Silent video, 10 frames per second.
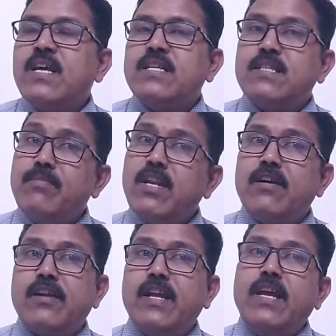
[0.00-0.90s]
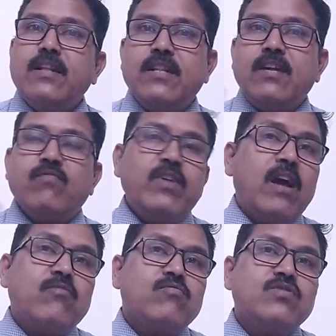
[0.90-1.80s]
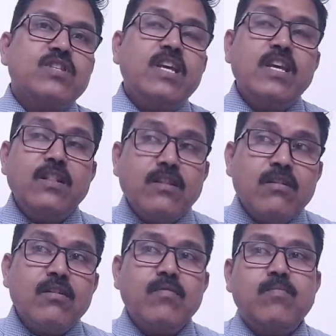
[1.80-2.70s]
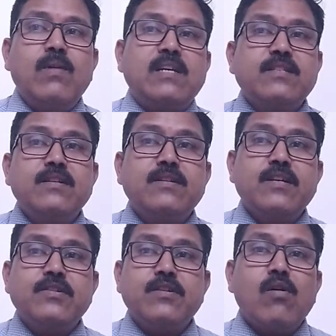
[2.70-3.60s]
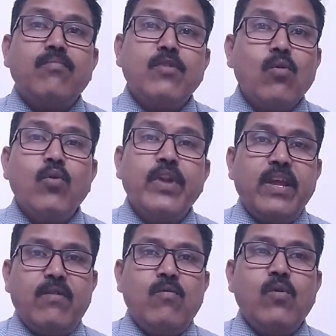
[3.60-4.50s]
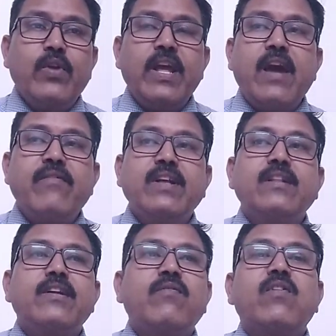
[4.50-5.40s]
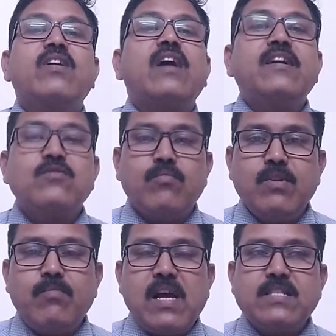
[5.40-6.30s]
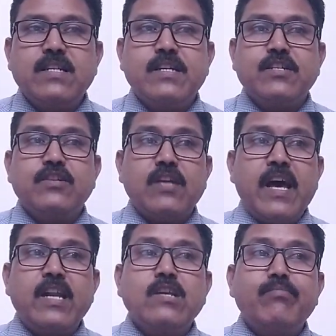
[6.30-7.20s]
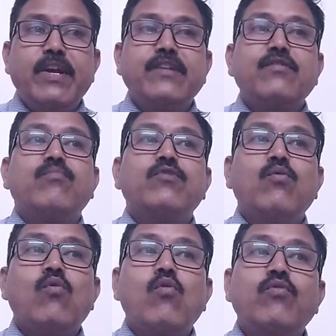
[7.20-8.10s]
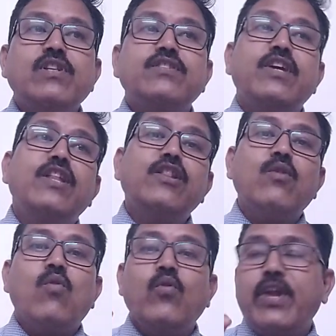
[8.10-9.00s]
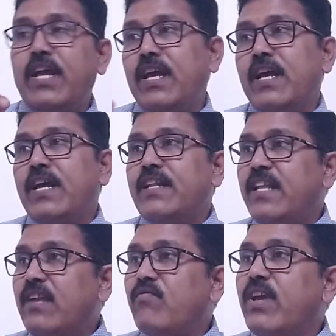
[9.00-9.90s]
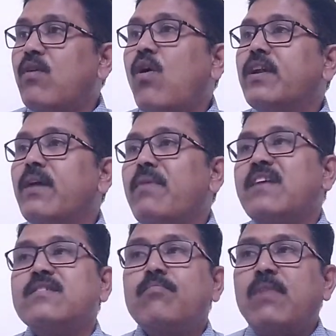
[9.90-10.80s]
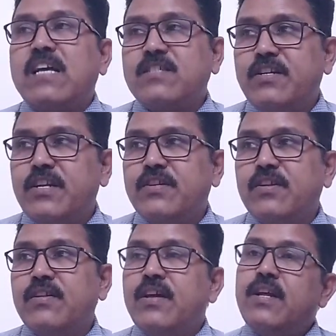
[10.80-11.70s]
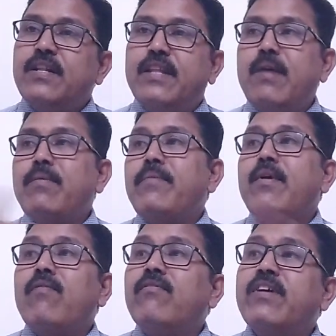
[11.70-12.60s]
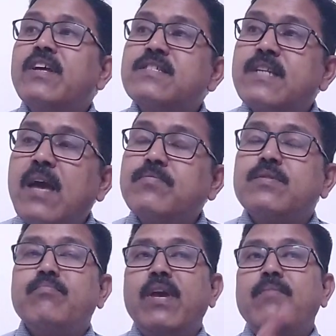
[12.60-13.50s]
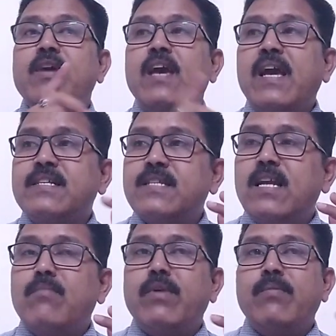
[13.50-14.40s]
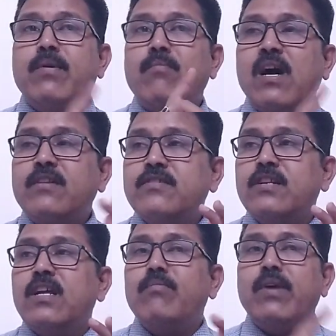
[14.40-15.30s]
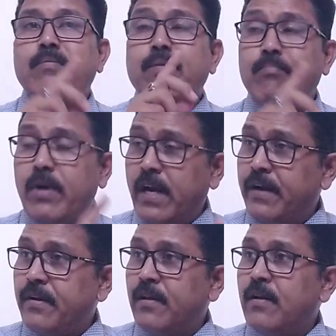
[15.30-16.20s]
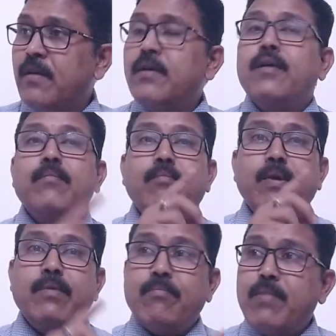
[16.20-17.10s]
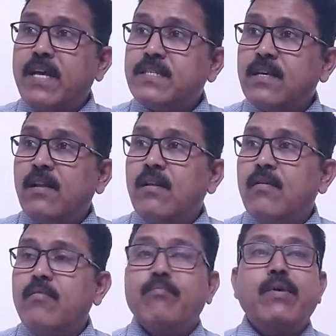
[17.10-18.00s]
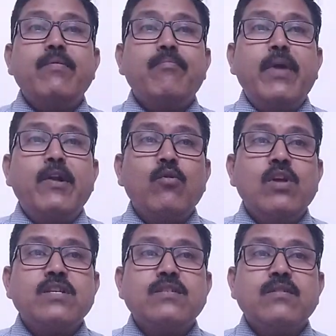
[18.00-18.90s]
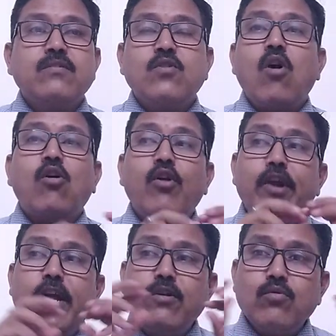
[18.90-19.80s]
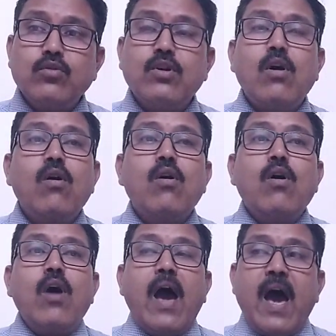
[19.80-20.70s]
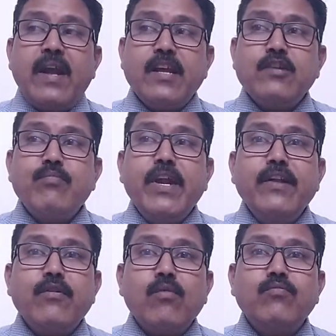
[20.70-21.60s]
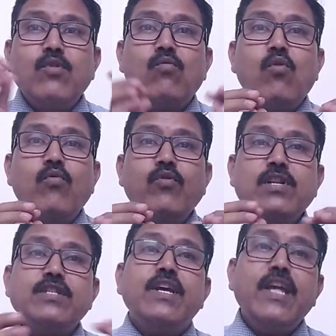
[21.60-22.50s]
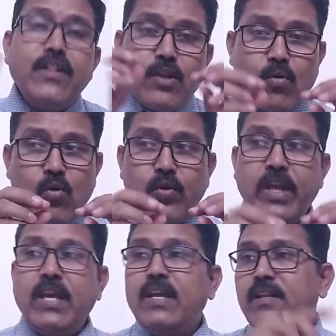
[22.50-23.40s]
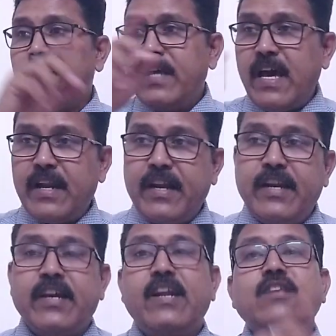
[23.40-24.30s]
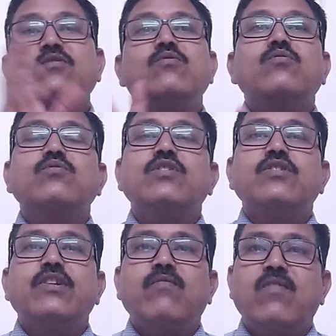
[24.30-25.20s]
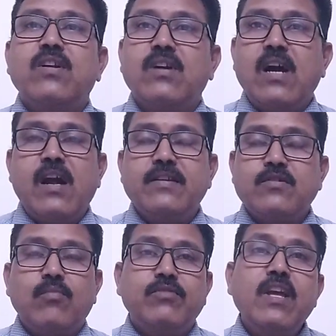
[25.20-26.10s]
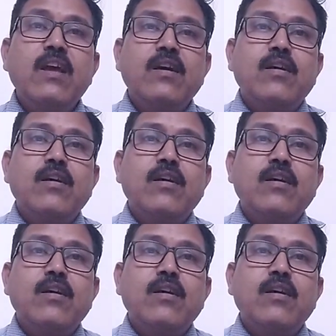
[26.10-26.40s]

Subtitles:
Similarly, that we have to see in the placentation of the ovary having the different kinds of the placentation, arrangements of the ovules in the ovary, then we call them as a placentation. They may be of various types, may be axial, may be marginal, may be parietal, may be basal, may be pendulous. So according to the arrangement of the ovules in the ovary, they are categorized into such a different kinds of the